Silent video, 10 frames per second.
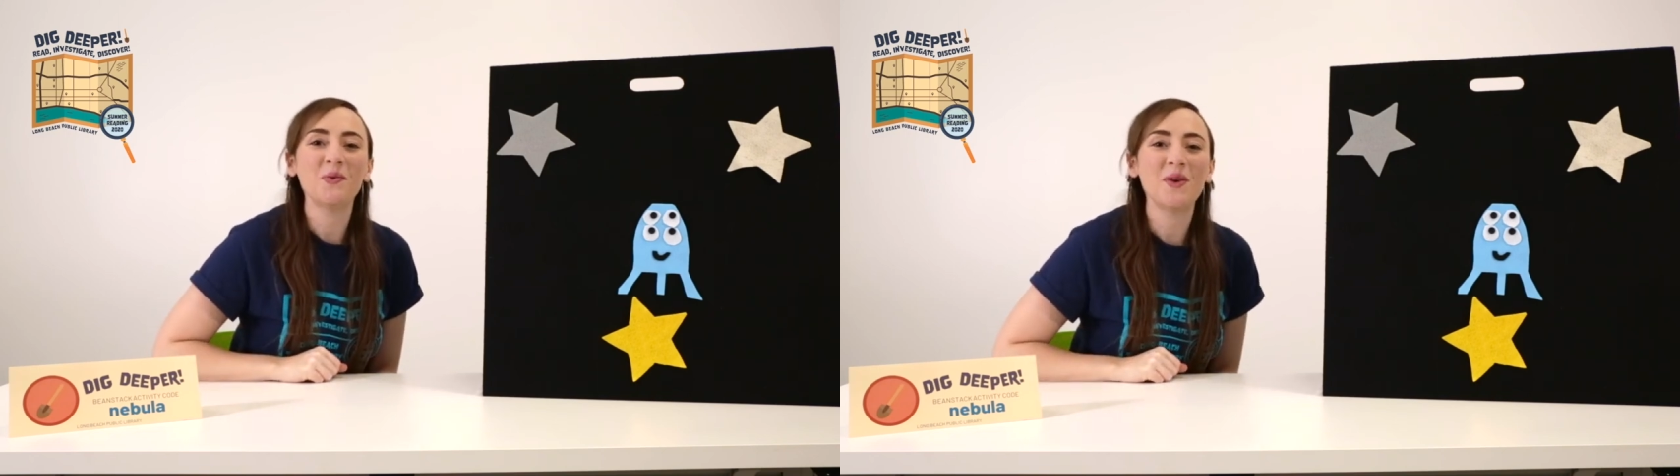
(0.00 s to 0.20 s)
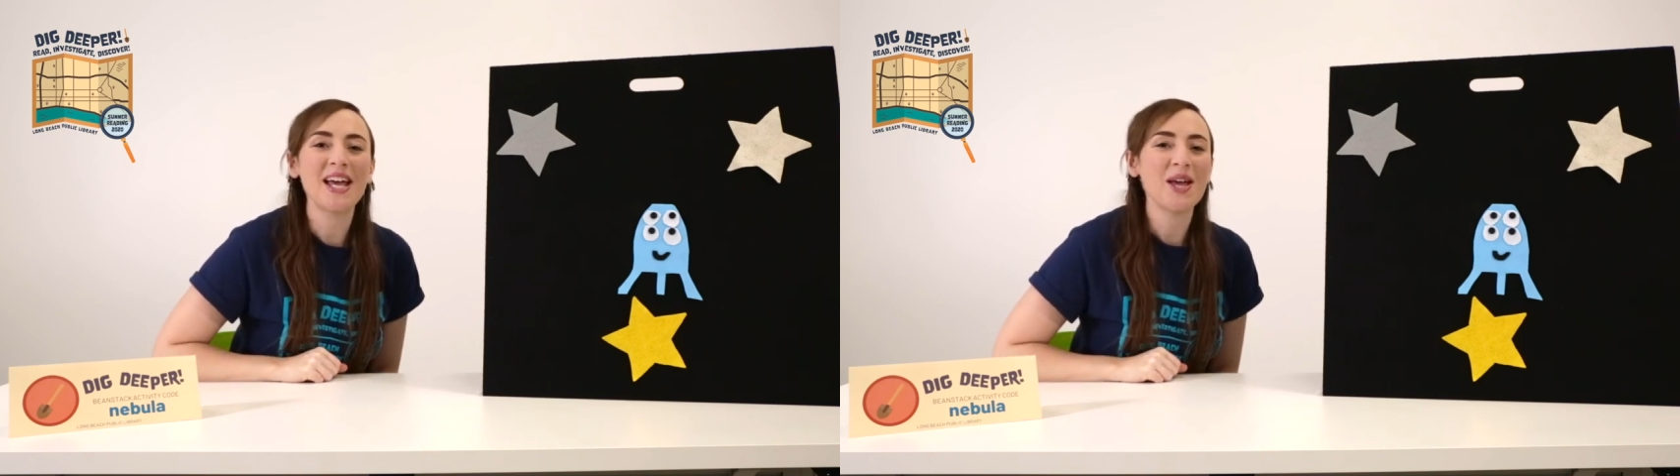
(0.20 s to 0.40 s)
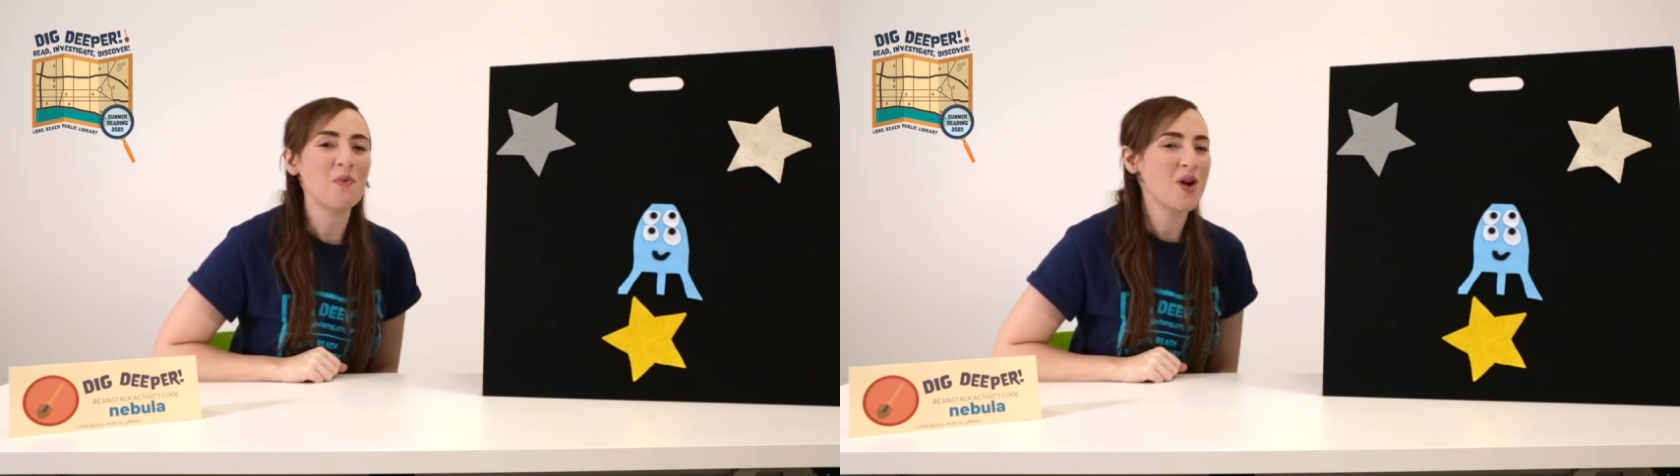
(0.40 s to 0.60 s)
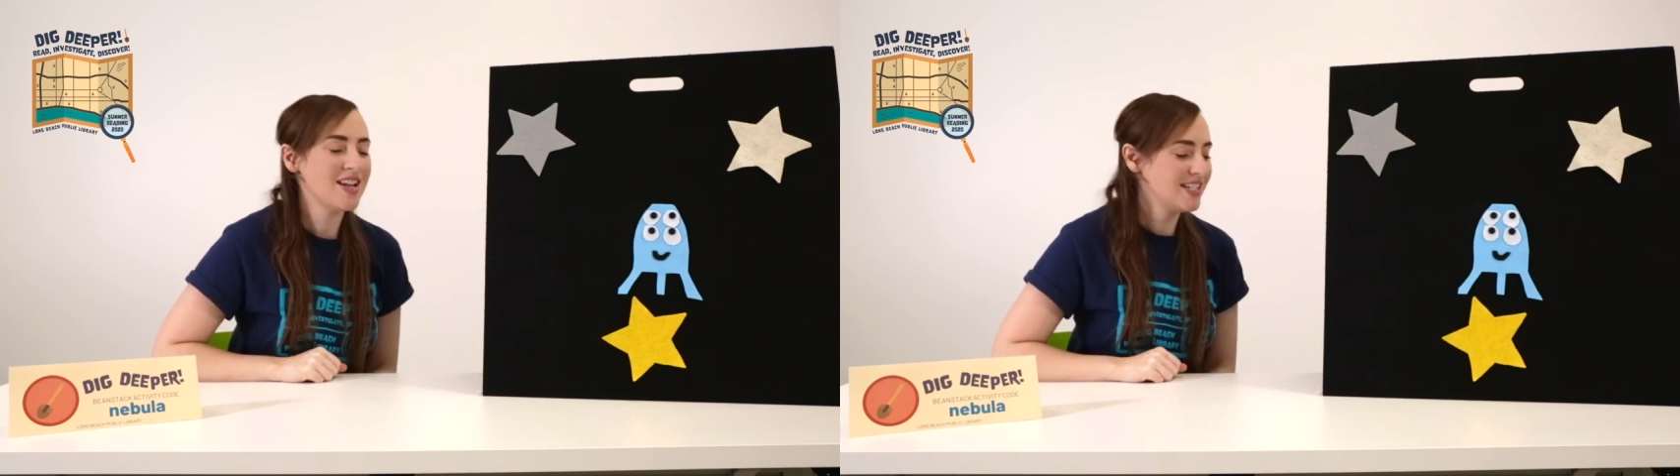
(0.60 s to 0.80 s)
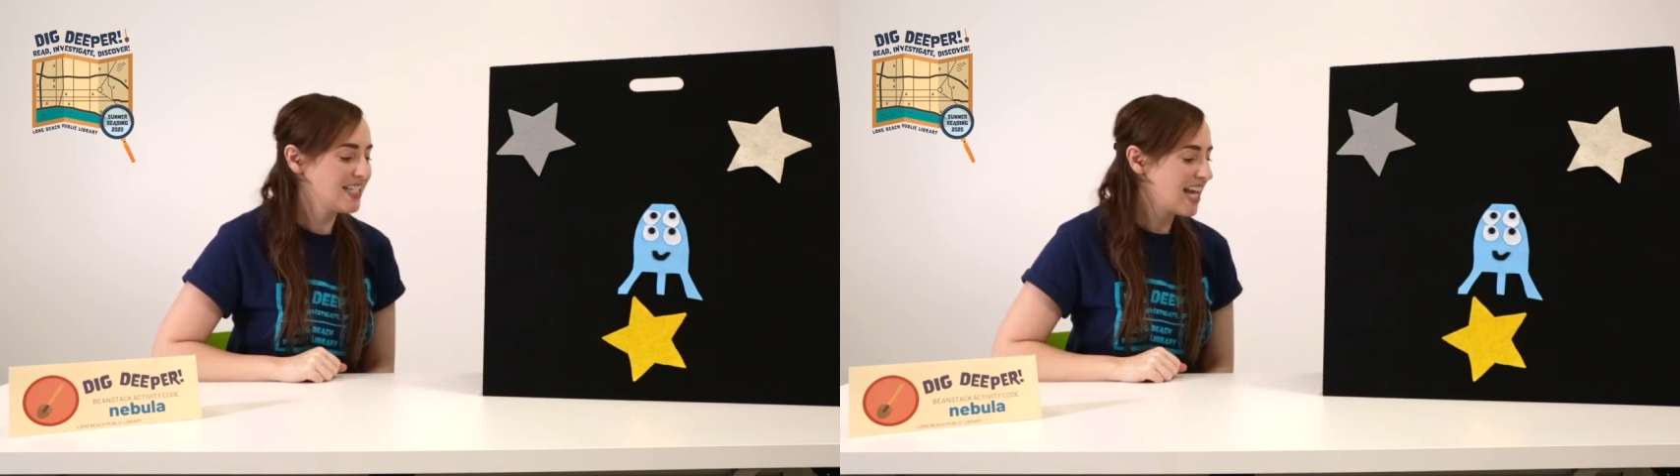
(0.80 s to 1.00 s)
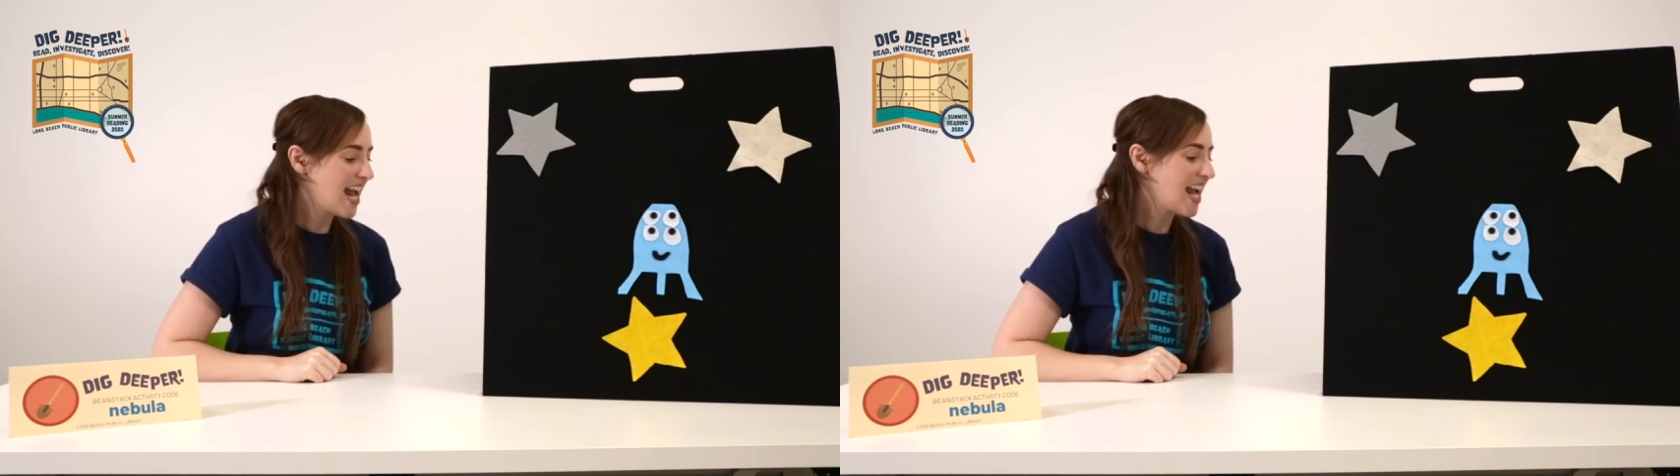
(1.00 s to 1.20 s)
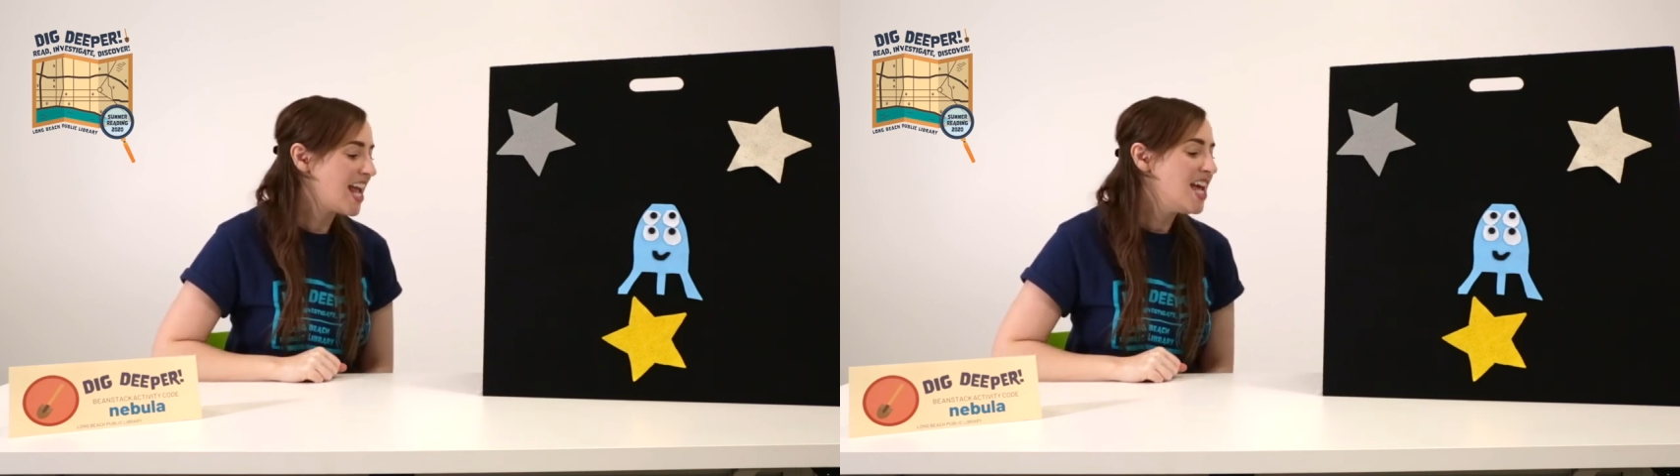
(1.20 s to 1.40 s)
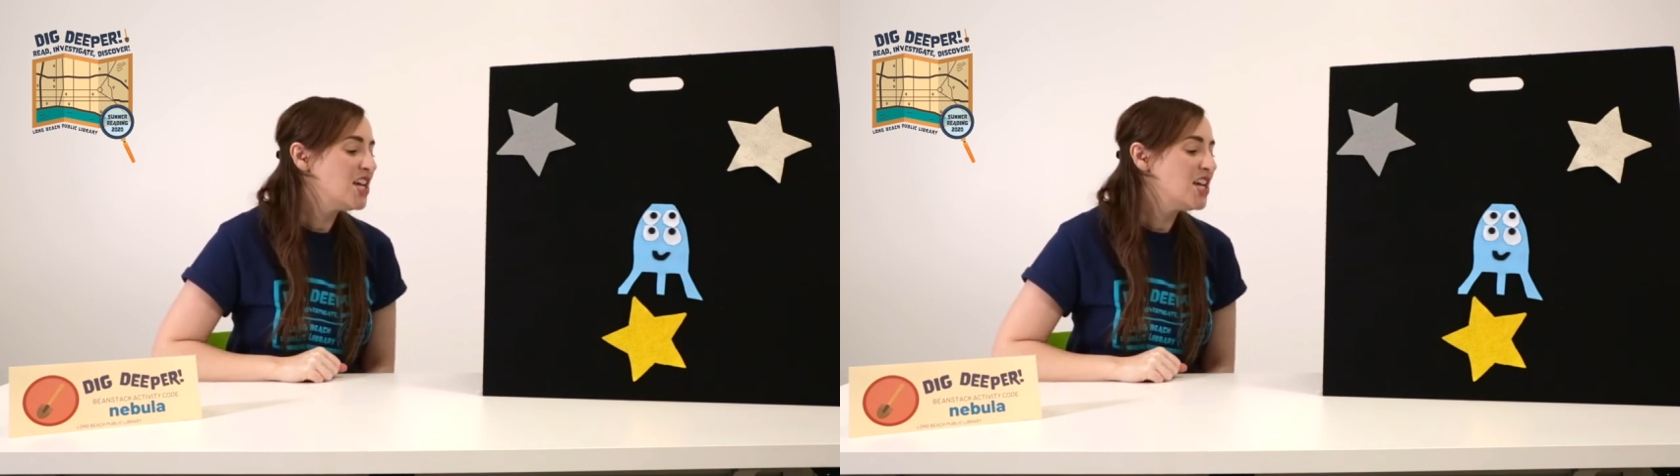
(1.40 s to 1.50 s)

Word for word: Way one day.